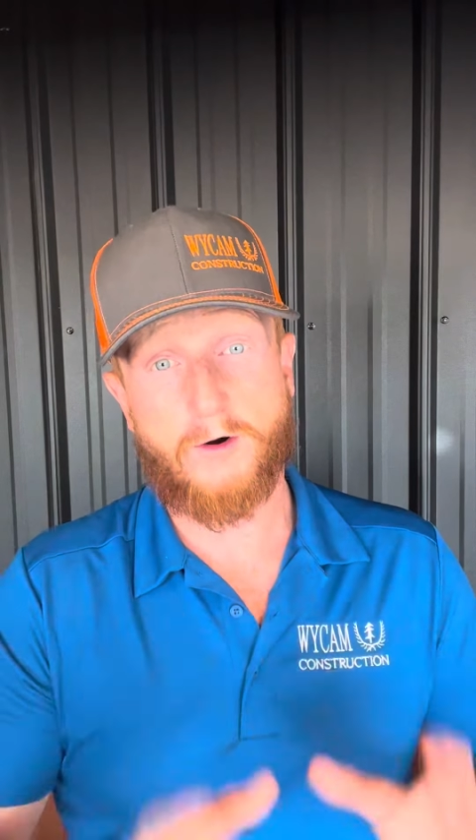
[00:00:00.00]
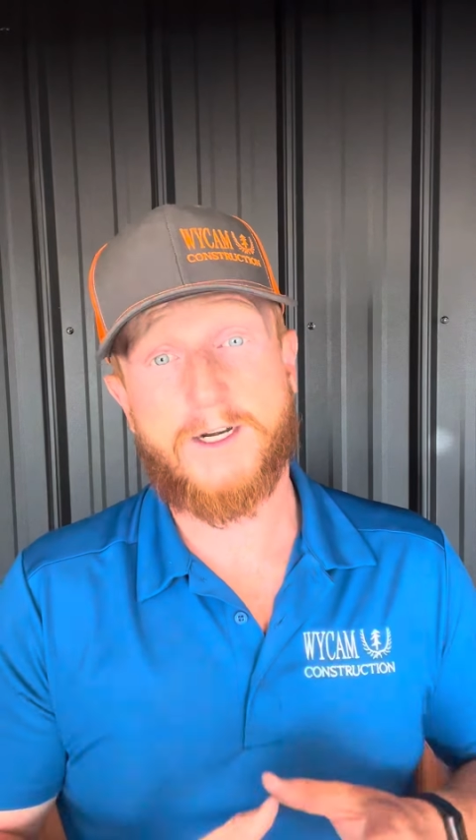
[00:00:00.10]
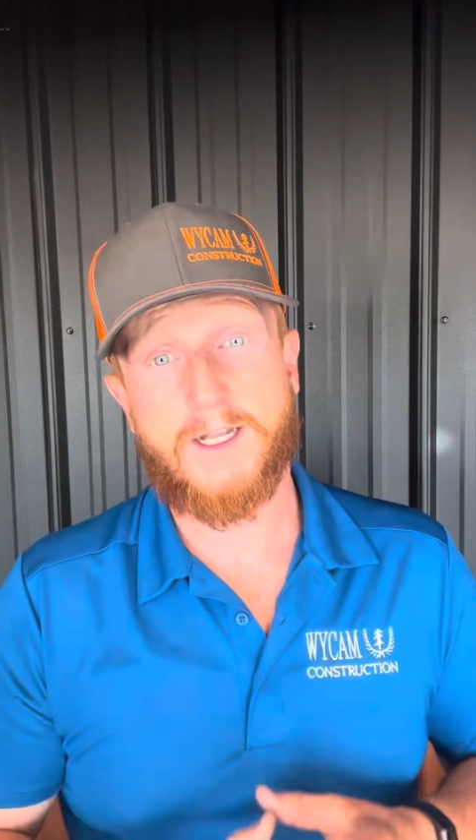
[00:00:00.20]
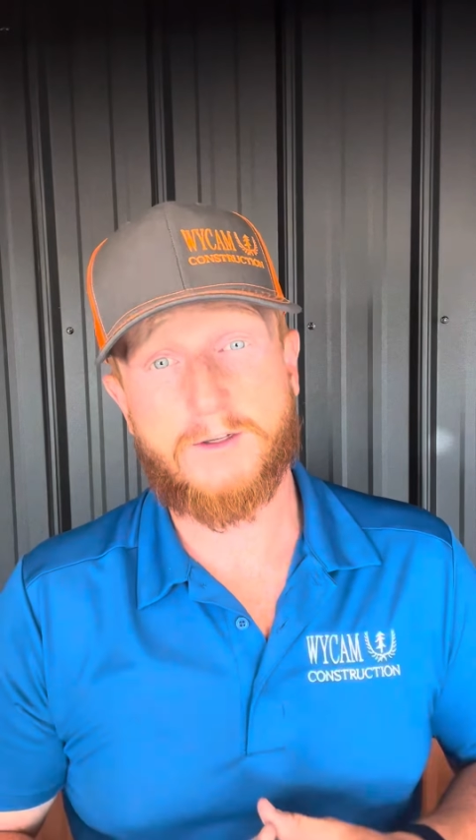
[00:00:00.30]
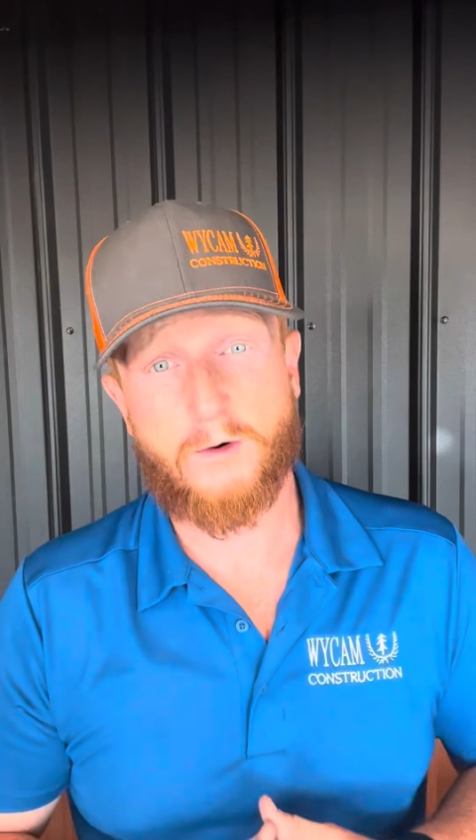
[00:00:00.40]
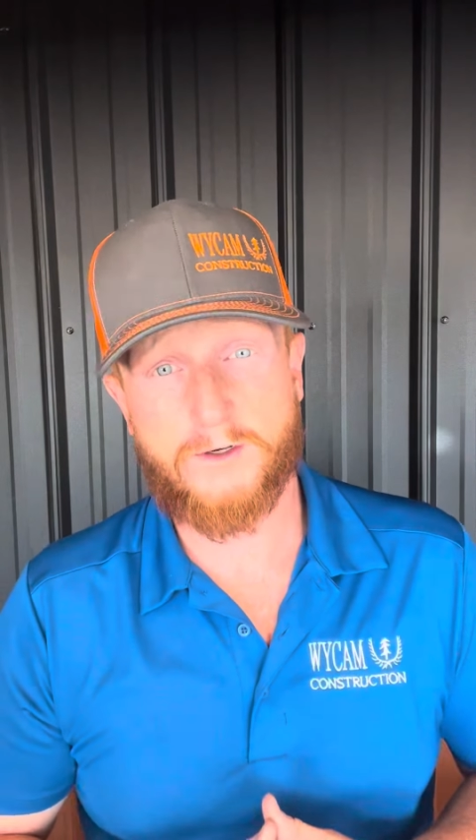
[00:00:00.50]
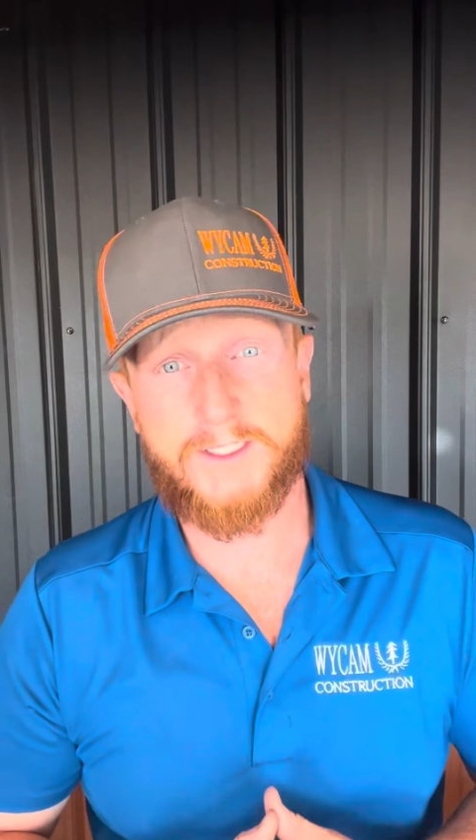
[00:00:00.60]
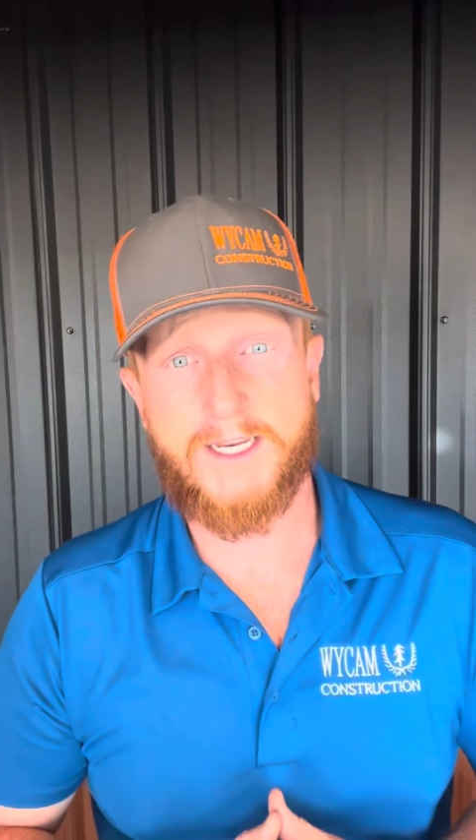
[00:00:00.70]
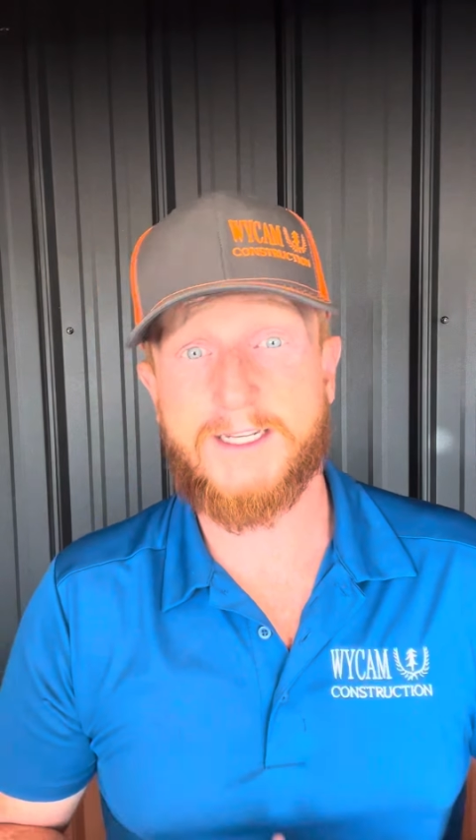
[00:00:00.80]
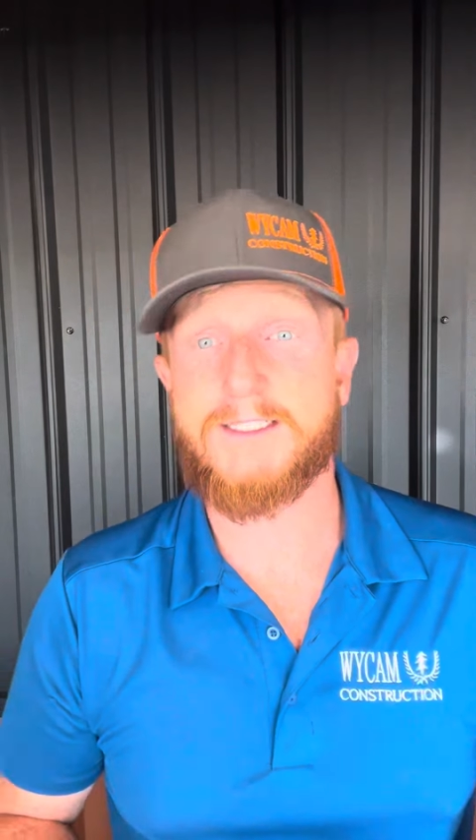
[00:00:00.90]
already done the corner
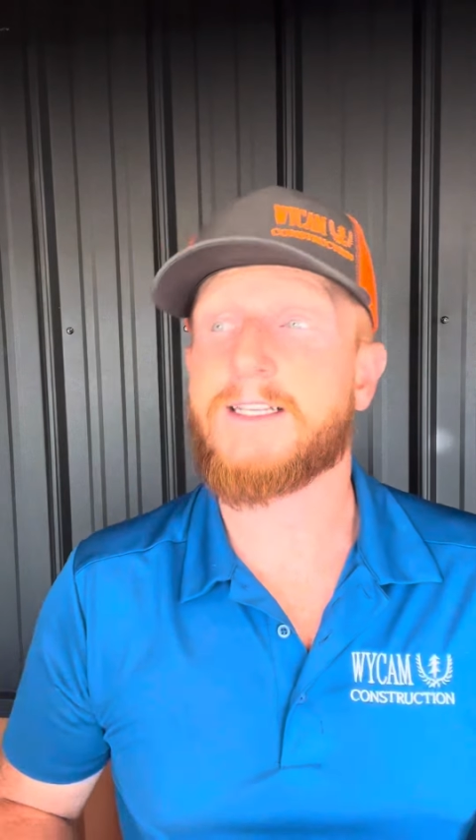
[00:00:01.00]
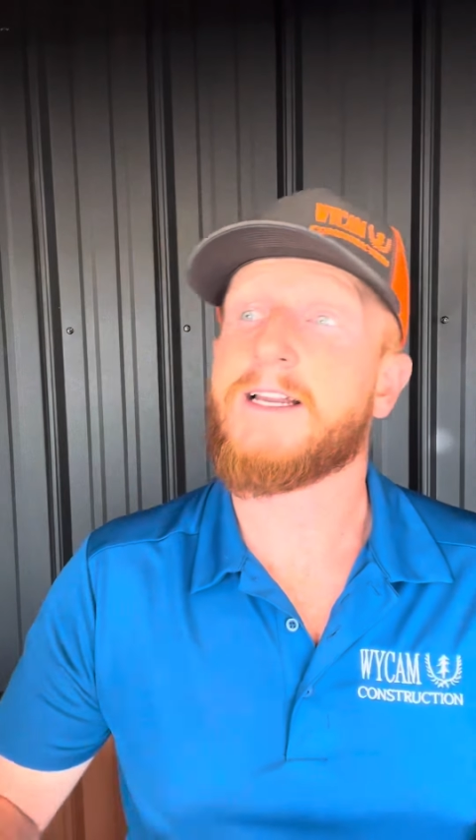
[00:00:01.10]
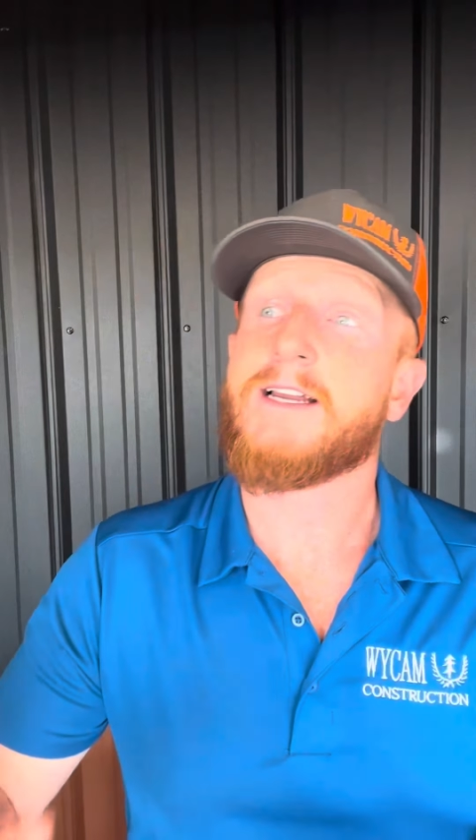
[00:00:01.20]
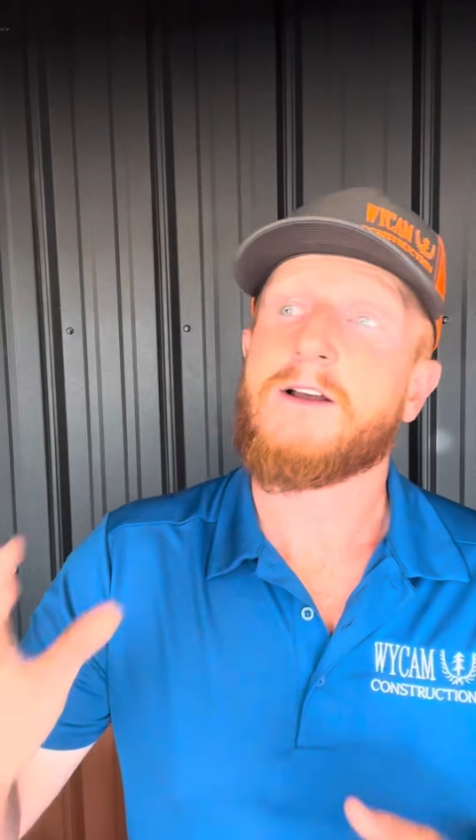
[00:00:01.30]
stakes.